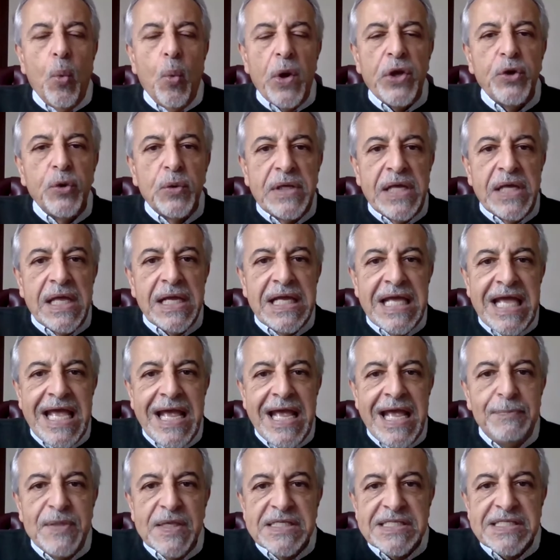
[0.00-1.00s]
When you can
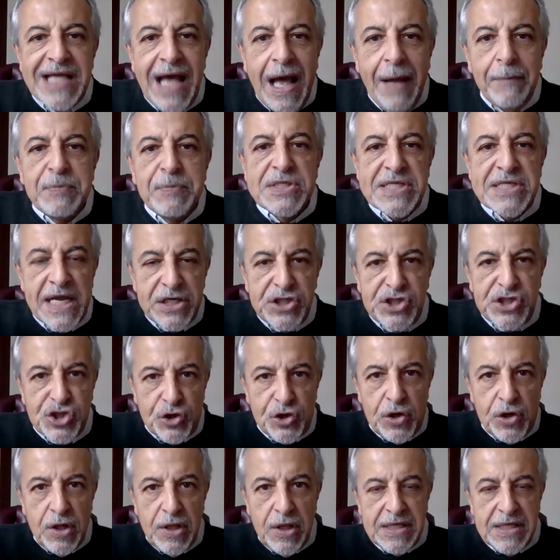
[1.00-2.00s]
keep this upset
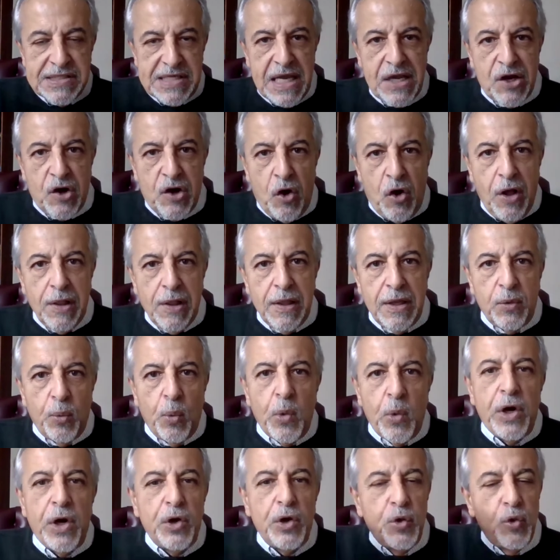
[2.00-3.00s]
journal, as I call
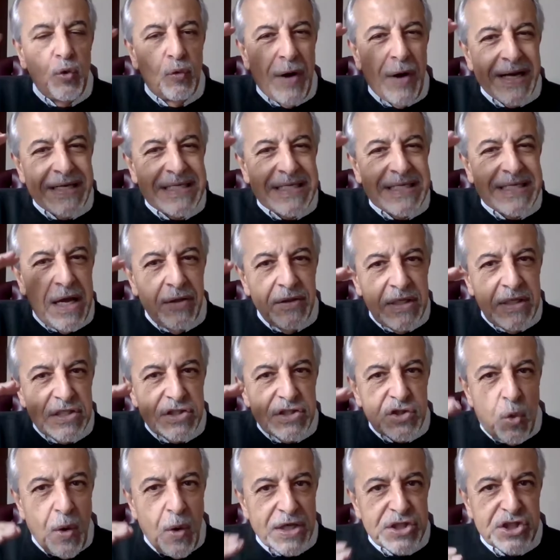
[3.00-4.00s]
it, where you write down
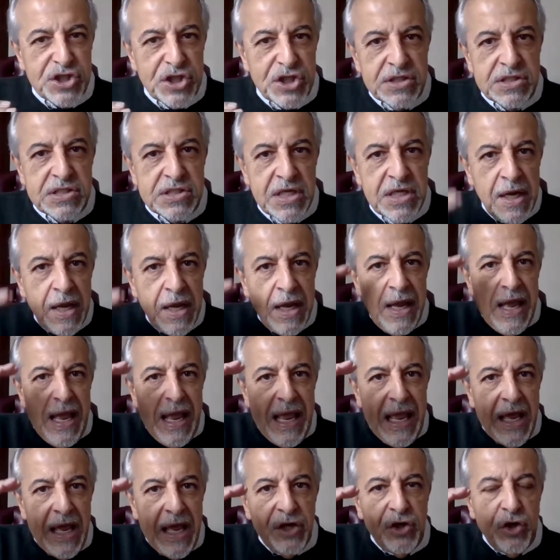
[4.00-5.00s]
these questions
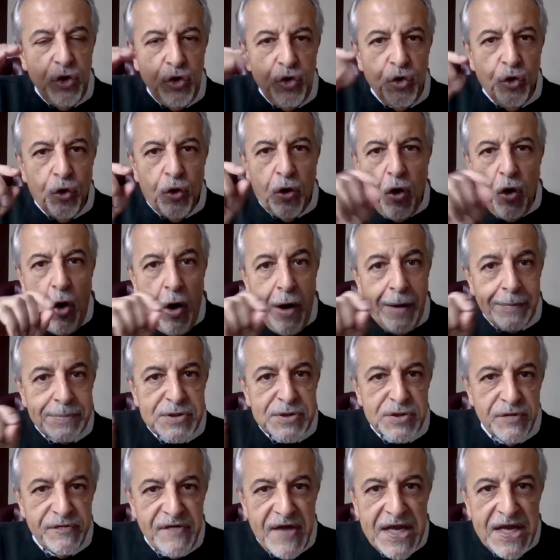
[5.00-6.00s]
and your
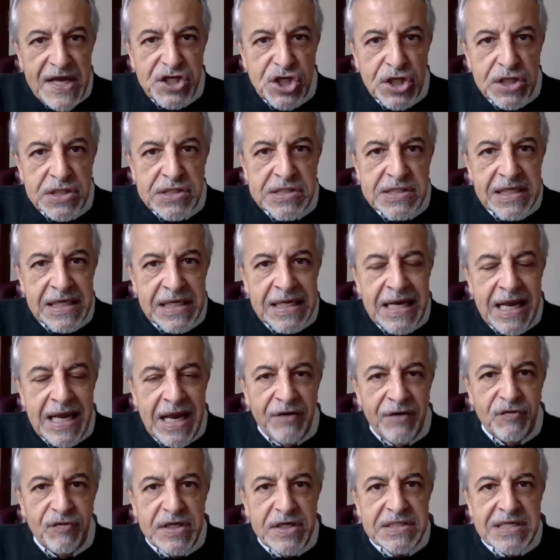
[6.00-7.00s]
observations in
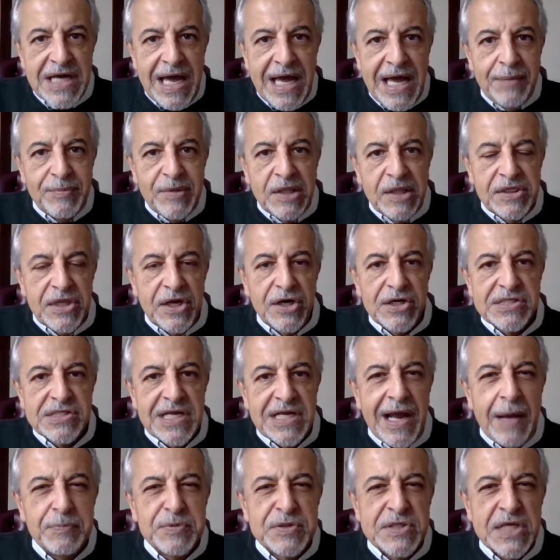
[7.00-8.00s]
every time that
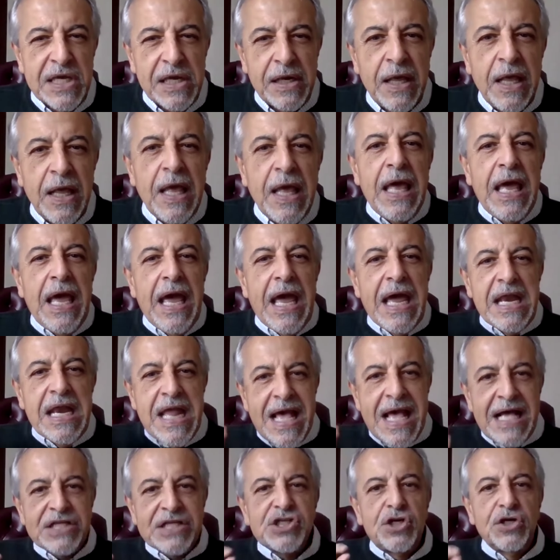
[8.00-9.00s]
there's an upset,
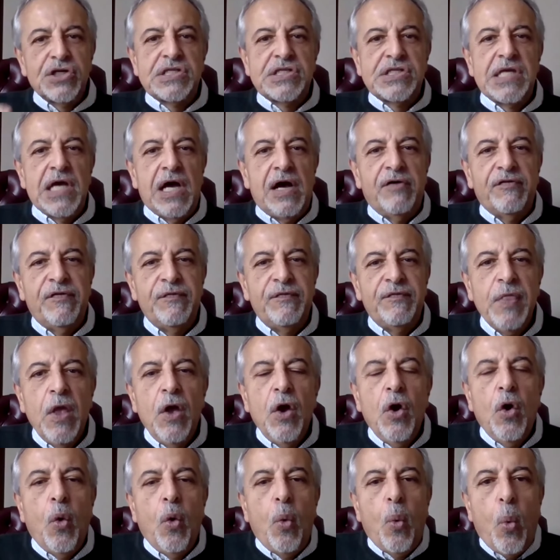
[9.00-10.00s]
and ask yourself,
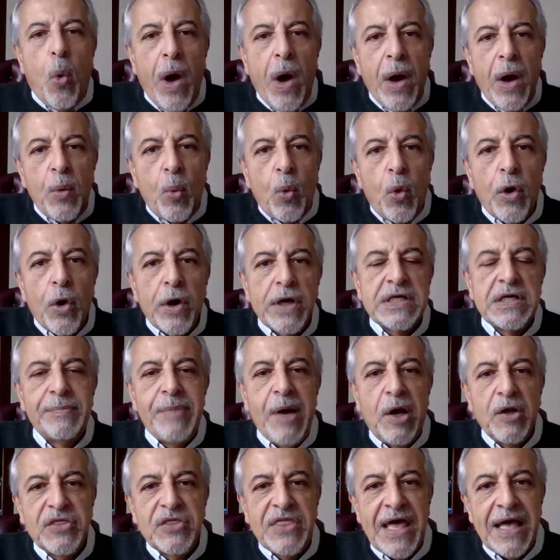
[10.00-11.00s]
what worked
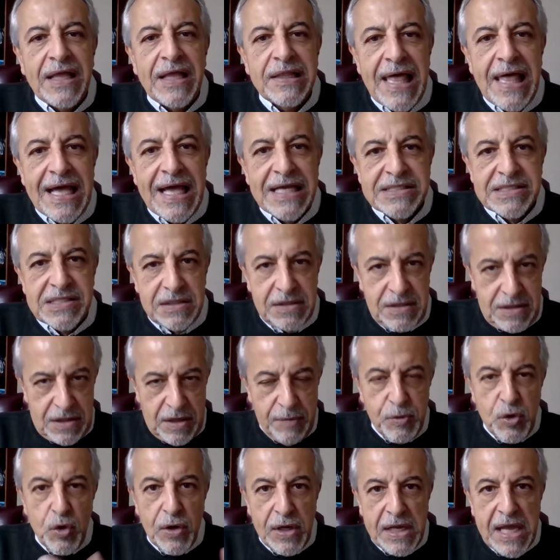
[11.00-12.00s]
about that last
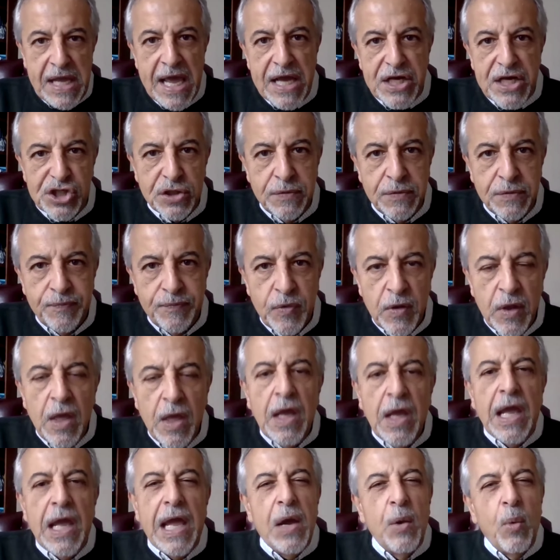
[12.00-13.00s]
communication
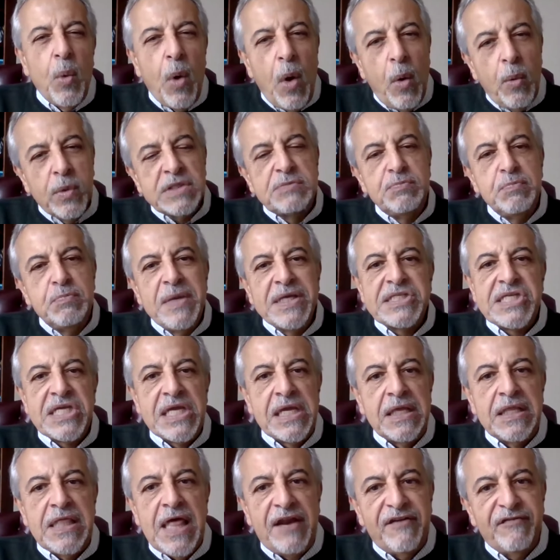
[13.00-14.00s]
and what was
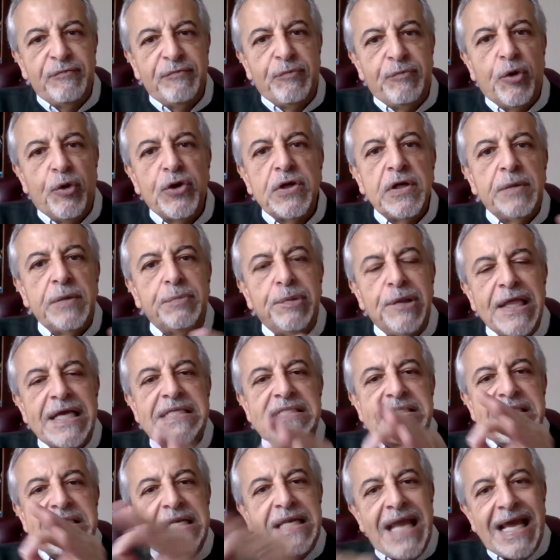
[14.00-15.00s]
missing that if put into
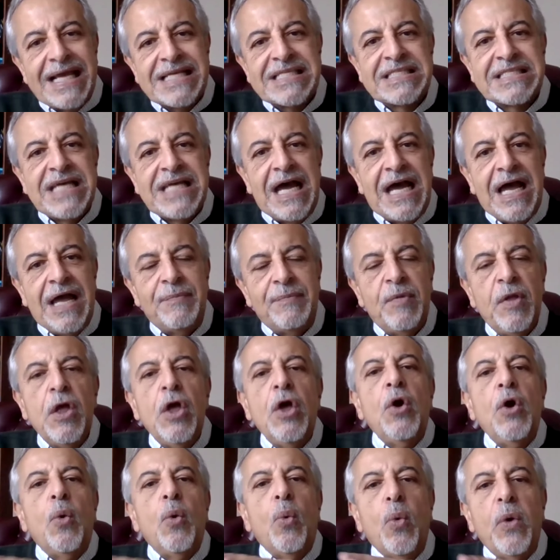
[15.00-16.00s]
place the next time
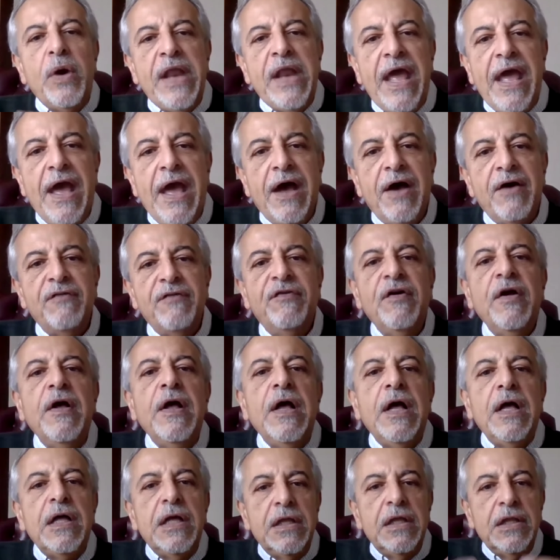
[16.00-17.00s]
would have
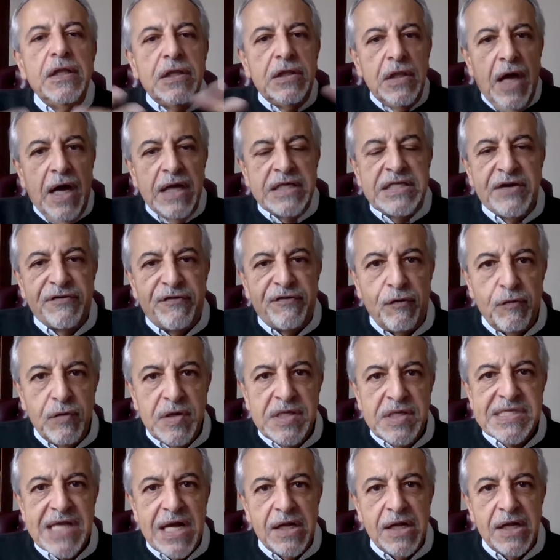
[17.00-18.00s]
a
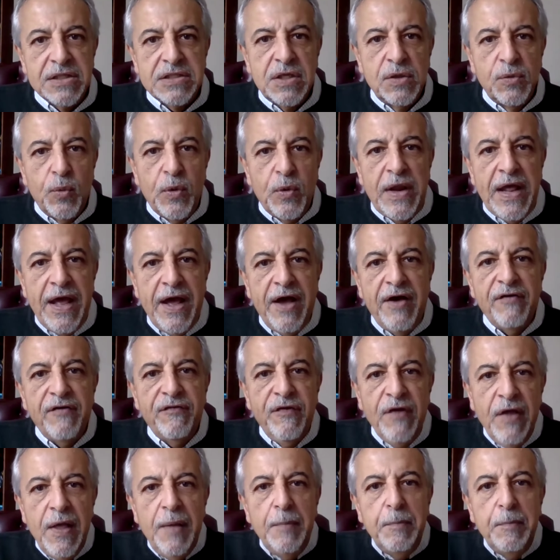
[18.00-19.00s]
different result, would
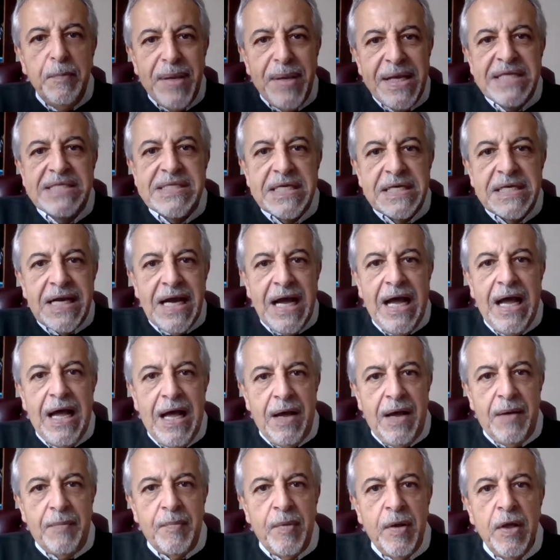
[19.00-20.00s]
have peace and
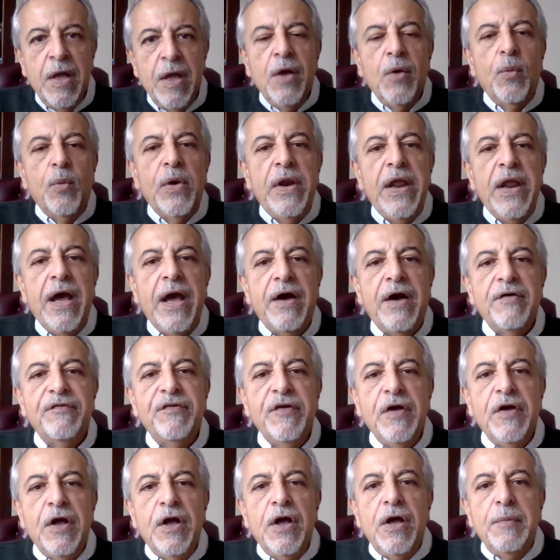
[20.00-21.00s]
calm, would
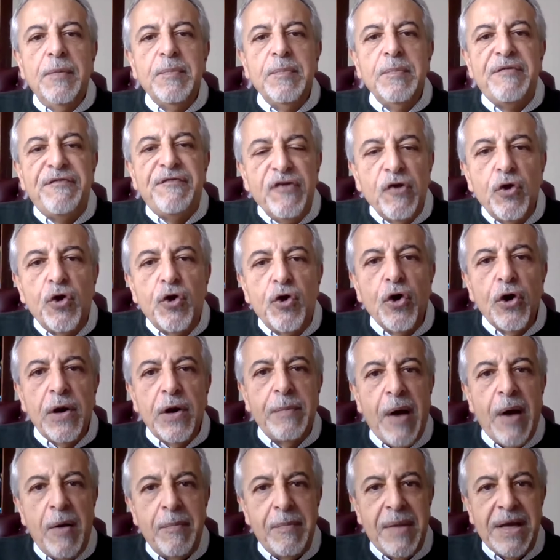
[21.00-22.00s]
have me feel
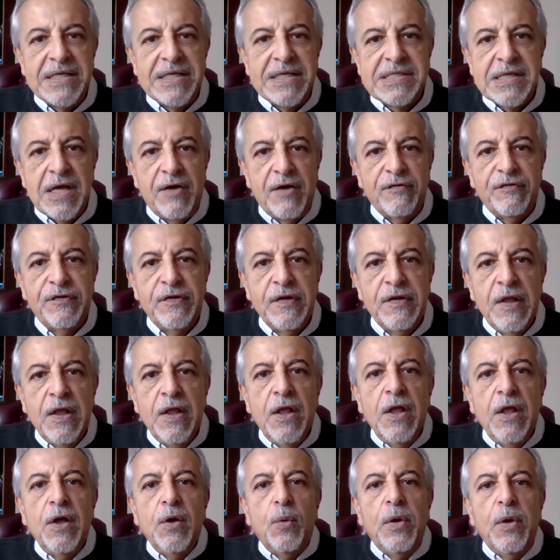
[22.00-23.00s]
good about myself,
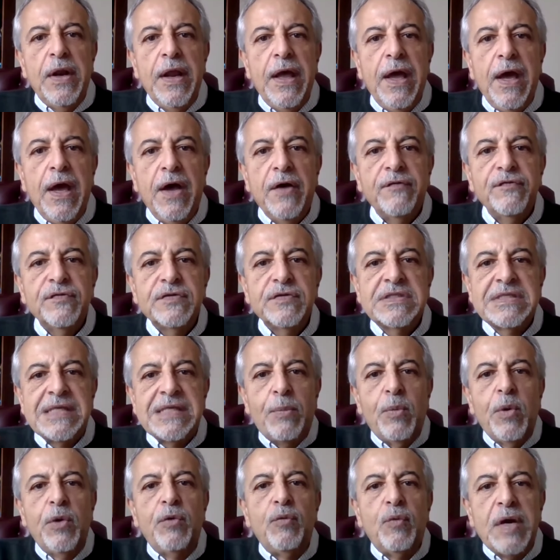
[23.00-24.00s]
would have
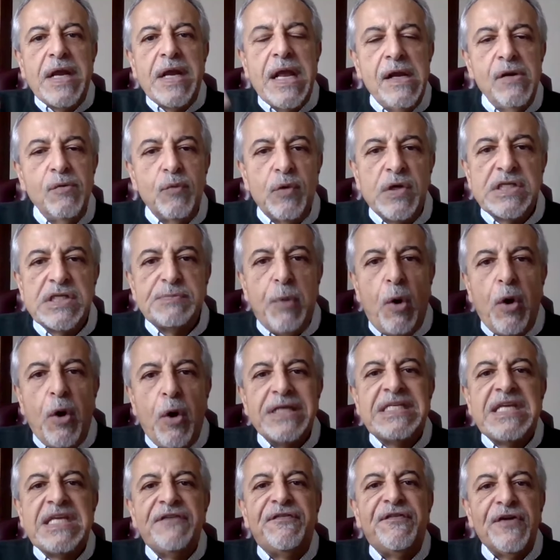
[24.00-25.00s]
someone
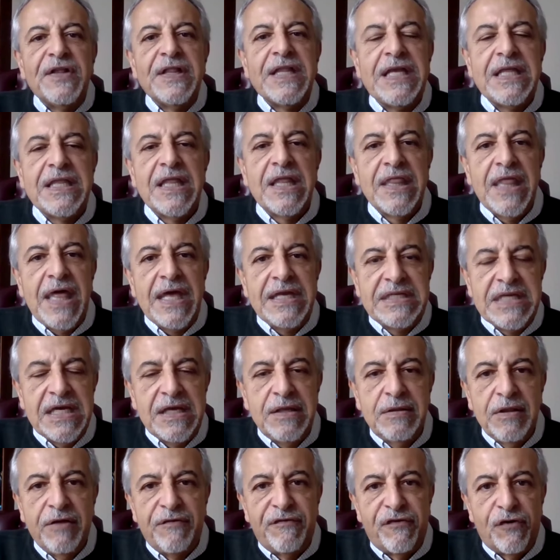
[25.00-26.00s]
respond differently than they
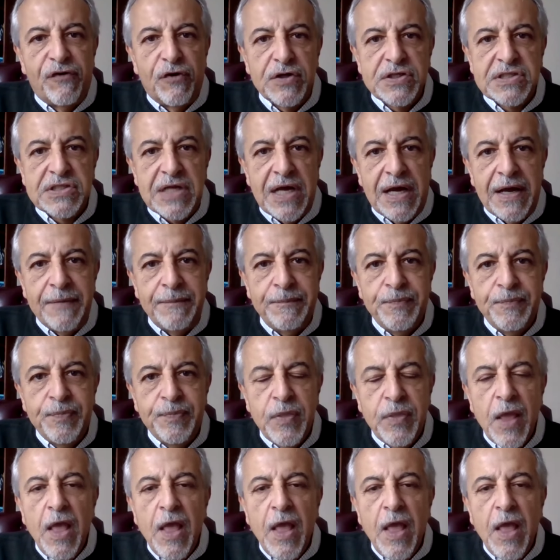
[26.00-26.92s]
did the first time.